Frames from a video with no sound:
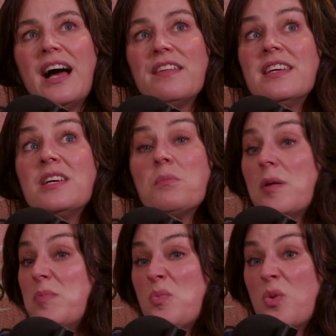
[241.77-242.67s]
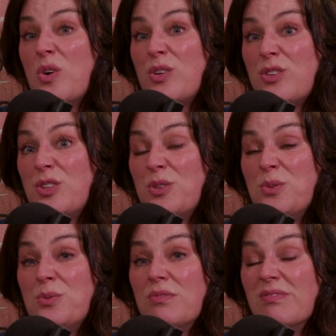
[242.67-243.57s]
I think it might be worth
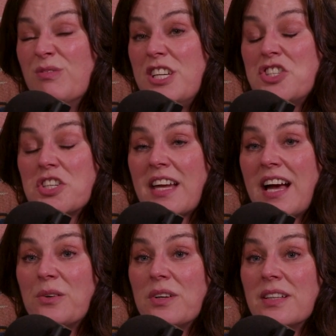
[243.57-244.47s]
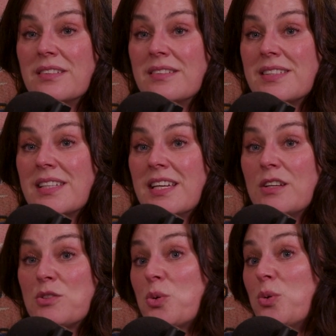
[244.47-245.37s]
you reaching out and
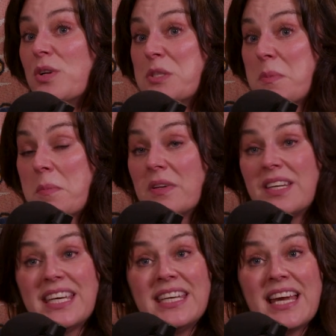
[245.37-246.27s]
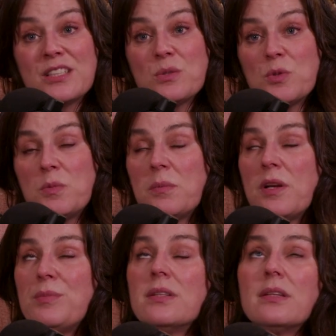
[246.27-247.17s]
talking to people and connecting with people. I
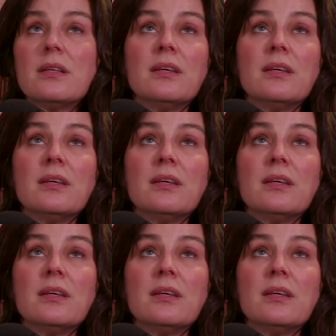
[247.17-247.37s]
mean,